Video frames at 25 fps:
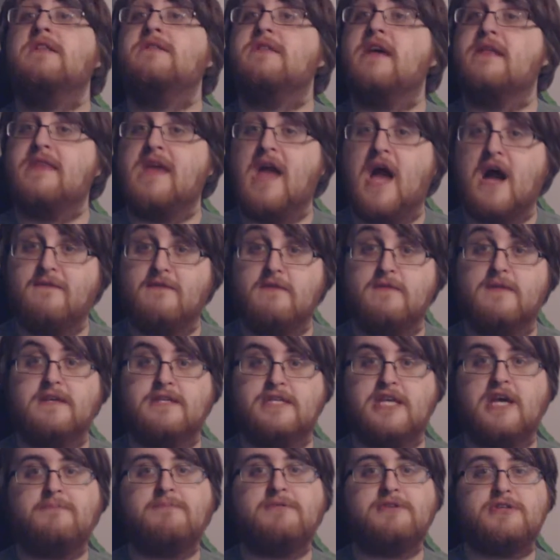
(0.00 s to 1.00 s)
that they have in
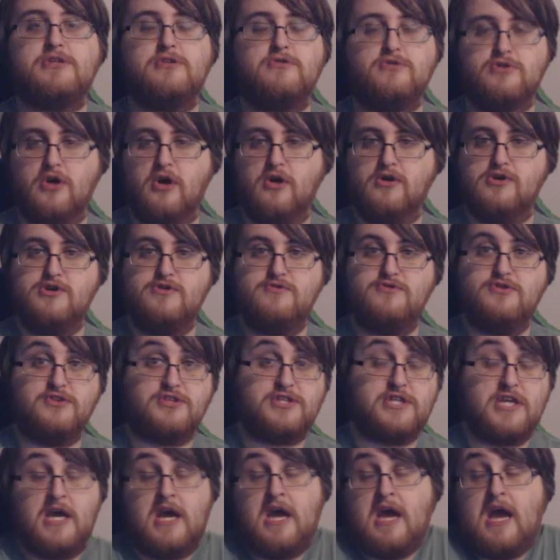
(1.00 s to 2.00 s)
this episode, or you
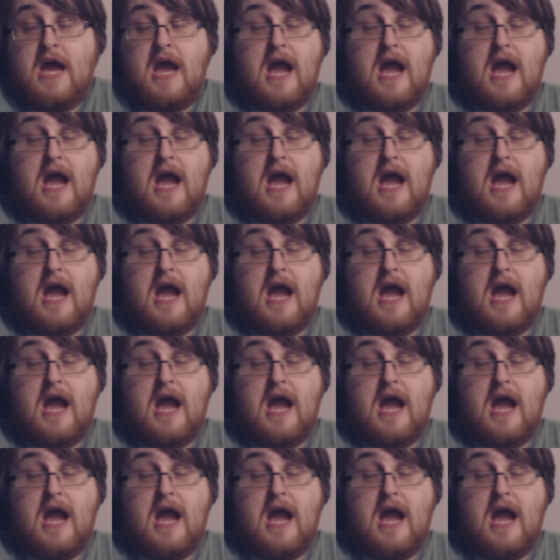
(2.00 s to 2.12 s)
just,